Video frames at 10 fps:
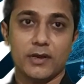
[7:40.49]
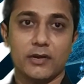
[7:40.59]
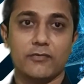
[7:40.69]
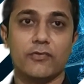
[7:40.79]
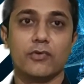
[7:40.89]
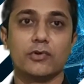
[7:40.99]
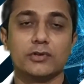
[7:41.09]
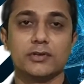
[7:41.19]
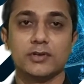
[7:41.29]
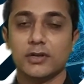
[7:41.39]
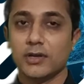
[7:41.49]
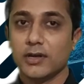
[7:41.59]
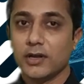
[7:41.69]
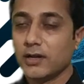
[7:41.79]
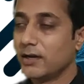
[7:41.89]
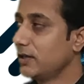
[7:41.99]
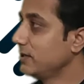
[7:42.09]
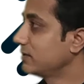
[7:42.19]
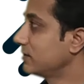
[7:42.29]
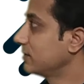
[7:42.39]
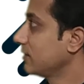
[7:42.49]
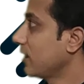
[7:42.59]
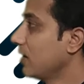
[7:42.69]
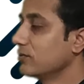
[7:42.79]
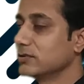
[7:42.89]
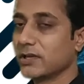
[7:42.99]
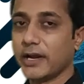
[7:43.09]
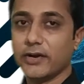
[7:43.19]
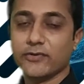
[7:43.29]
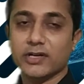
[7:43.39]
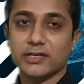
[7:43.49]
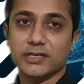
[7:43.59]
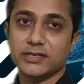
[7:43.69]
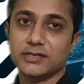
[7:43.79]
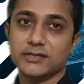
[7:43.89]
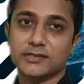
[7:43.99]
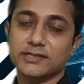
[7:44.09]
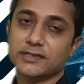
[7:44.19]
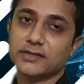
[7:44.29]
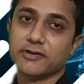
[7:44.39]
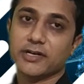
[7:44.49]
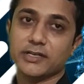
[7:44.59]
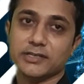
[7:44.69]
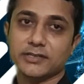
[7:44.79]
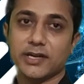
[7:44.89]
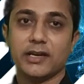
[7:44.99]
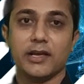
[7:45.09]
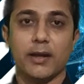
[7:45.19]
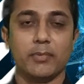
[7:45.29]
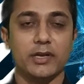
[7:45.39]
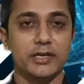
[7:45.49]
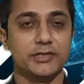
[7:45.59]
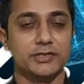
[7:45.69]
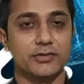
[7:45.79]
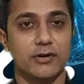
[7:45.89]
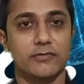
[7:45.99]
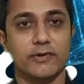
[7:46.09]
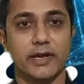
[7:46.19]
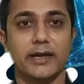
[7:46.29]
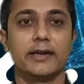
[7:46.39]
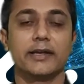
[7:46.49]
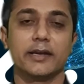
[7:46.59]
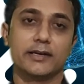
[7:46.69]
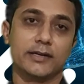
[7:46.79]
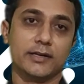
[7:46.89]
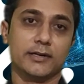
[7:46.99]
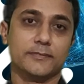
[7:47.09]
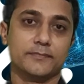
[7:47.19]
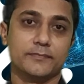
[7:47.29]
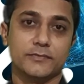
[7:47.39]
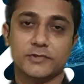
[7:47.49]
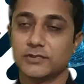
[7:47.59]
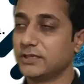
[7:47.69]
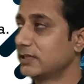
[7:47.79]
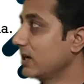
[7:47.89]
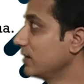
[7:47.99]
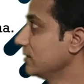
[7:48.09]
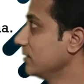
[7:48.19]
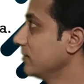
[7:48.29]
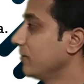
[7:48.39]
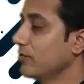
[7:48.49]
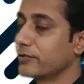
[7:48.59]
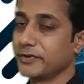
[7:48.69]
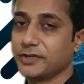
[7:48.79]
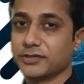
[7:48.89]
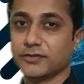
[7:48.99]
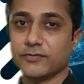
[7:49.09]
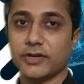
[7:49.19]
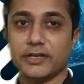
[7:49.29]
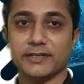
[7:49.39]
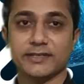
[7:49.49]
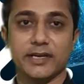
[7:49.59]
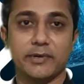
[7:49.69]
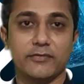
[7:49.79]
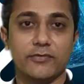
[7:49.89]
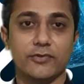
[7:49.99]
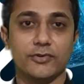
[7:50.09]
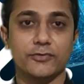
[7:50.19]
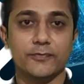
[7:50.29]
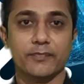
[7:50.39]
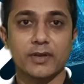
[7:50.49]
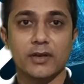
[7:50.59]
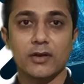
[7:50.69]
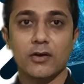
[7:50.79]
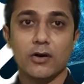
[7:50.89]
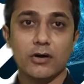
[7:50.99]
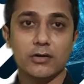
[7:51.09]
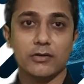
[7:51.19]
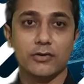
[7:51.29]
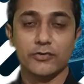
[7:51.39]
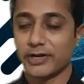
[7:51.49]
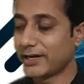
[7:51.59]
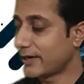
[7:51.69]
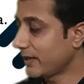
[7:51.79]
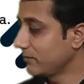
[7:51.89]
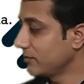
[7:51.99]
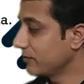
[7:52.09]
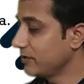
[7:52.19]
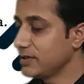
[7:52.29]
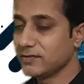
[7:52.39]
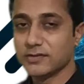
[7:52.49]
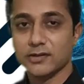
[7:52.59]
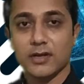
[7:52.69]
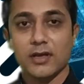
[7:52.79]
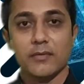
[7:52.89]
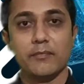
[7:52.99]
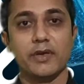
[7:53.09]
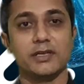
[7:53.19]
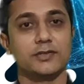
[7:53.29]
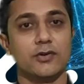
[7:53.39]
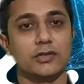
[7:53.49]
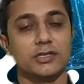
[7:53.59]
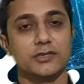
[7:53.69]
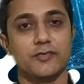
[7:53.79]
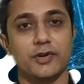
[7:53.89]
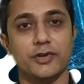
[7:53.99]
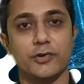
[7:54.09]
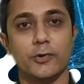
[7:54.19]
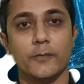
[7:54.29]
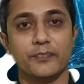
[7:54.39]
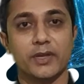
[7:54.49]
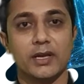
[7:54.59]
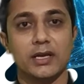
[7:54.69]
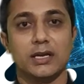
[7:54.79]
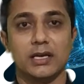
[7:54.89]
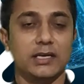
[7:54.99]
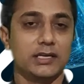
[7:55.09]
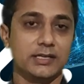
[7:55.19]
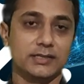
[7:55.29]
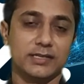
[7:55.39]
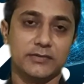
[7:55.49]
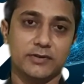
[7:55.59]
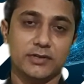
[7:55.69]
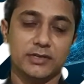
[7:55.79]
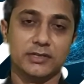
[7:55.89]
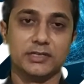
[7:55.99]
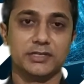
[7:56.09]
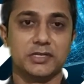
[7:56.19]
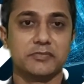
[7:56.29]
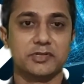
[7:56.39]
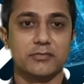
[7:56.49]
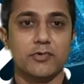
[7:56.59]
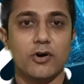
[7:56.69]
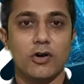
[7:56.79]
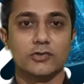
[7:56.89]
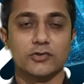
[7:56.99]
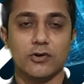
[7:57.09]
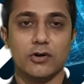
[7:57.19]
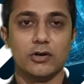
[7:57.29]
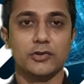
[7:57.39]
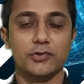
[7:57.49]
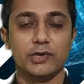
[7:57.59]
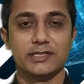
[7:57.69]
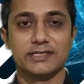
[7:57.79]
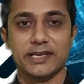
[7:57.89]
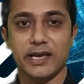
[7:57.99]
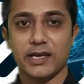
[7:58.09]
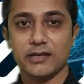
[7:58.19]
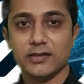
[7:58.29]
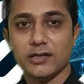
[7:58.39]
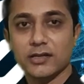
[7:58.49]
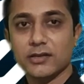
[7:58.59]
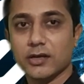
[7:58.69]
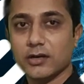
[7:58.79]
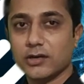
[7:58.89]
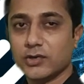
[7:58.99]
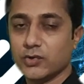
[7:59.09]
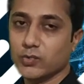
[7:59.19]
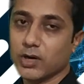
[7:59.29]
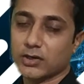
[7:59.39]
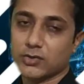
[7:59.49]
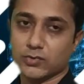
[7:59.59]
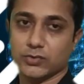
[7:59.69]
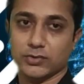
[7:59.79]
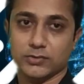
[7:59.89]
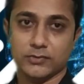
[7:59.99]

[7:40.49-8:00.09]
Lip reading: And fourth, list out the advantages, disadvantages and application of array antenna. So these are the 4 questions in assignment for you, or you can attempt the quiz based on this video. Link is given in the description box, or you can scan the QR code.